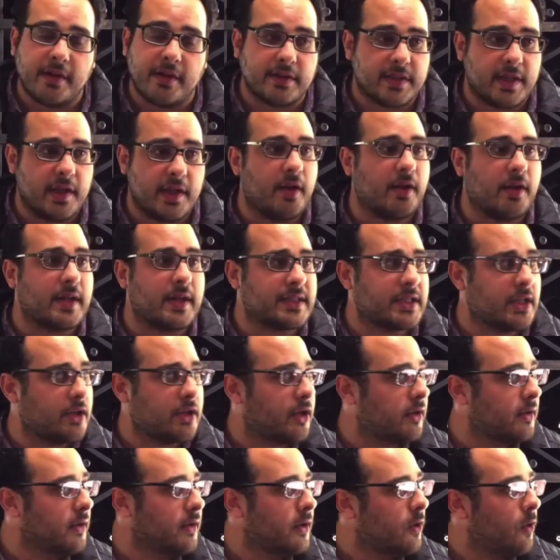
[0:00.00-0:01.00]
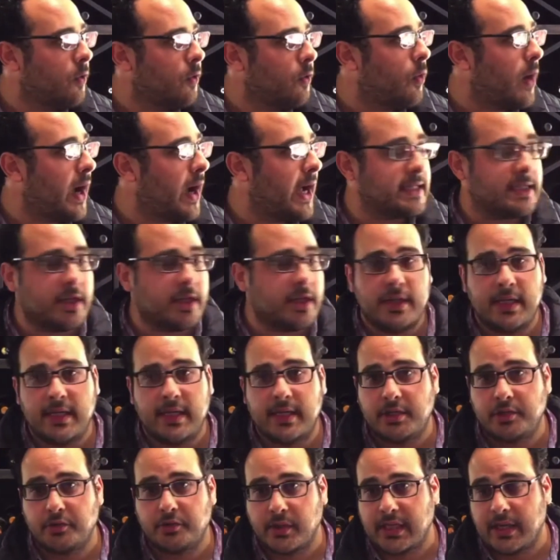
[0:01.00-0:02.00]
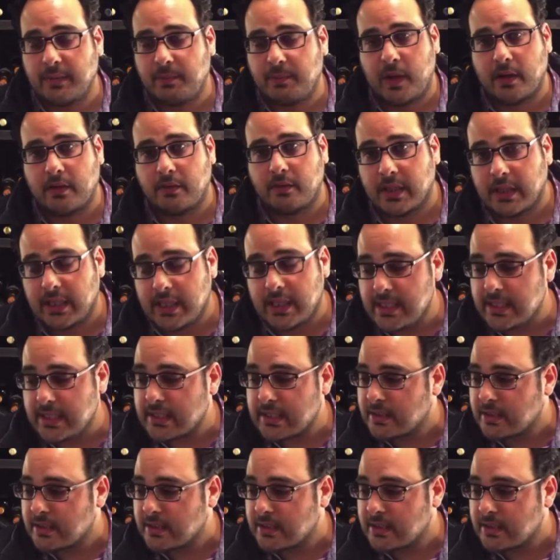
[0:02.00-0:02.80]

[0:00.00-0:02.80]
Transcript: They are considered wines that you need to drink upon release.